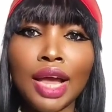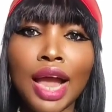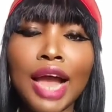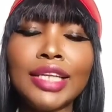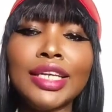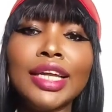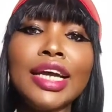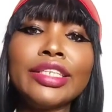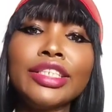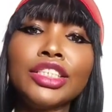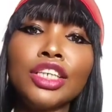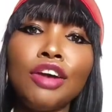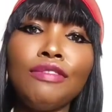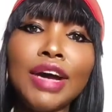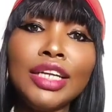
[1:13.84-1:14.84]
And then I
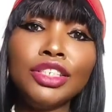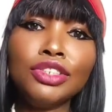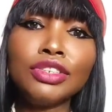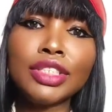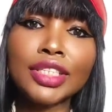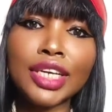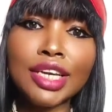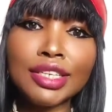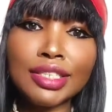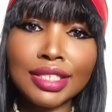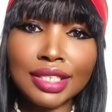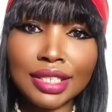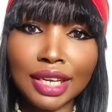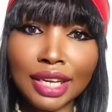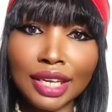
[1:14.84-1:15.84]
discovered new
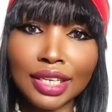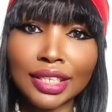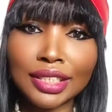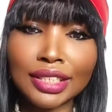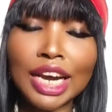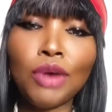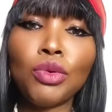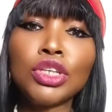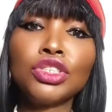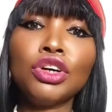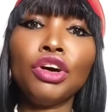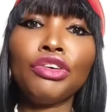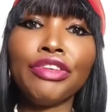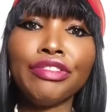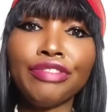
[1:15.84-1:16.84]
things that was
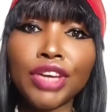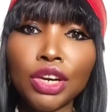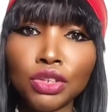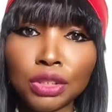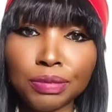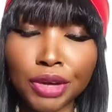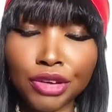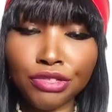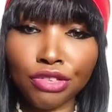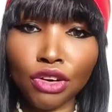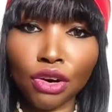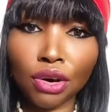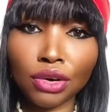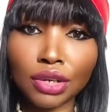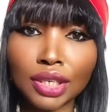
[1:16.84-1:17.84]
not revealed
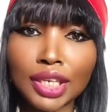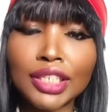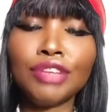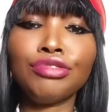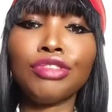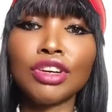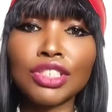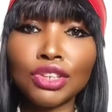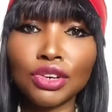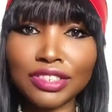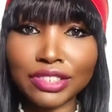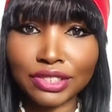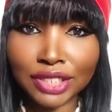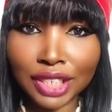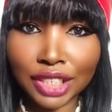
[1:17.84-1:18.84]
before in the first
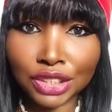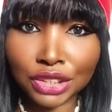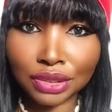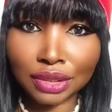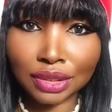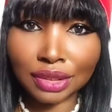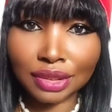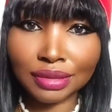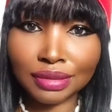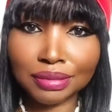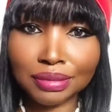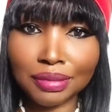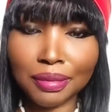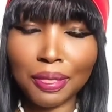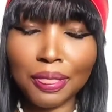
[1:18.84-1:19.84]
consultation.
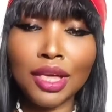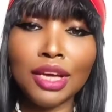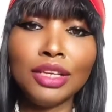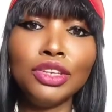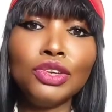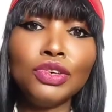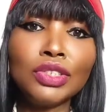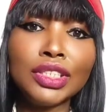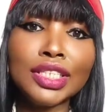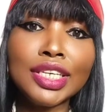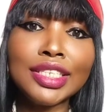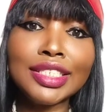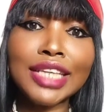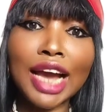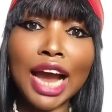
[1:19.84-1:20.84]
New
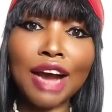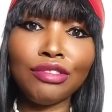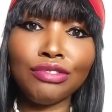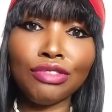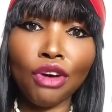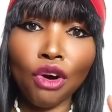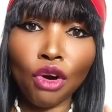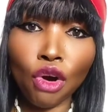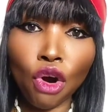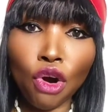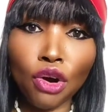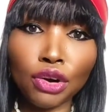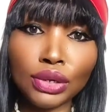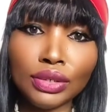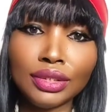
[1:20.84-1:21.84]
things that have
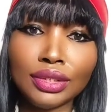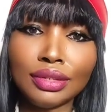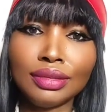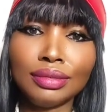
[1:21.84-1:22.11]
occurred.